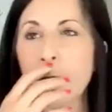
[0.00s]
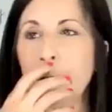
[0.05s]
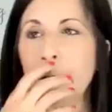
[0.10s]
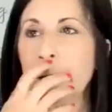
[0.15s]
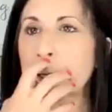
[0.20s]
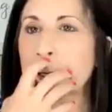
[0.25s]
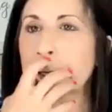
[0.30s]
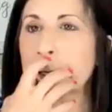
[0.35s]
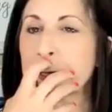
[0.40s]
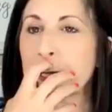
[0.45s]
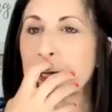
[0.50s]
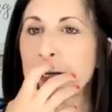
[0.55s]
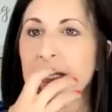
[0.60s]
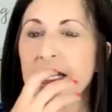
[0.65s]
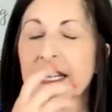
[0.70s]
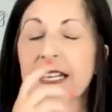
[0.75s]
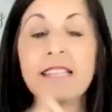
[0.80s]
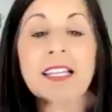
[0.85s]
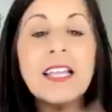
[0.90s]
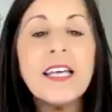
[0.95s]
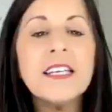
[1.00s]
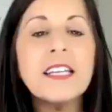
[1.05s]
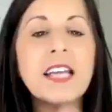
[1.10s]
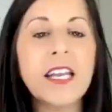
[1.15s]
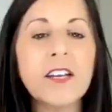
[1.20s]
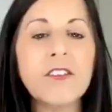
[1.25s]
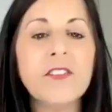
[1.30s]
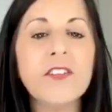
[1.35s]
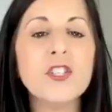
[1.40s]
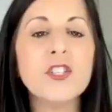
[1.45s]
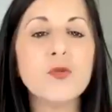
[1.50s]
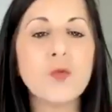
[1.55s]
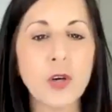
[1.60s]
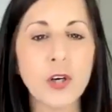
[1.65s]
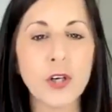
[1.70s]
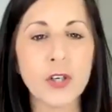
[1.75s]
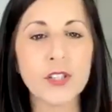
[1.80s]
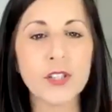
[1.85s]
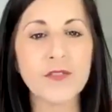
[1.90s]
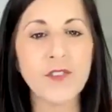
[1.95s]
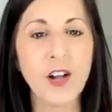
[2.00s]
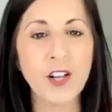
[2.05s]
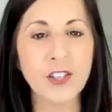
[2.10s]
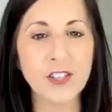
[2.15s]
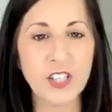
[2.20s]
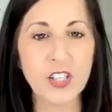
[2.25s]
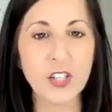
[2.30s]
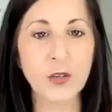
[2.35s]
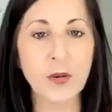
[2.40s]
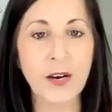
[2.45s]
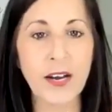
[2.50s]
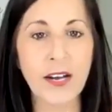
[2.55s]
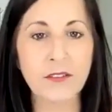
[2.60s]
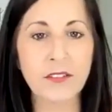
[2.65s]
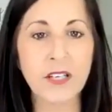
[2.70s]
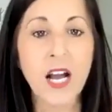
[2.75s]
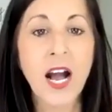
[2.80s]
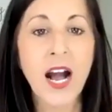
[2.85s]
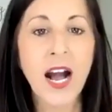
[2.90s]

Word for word: And it says, and he let none of his words fall to the ground.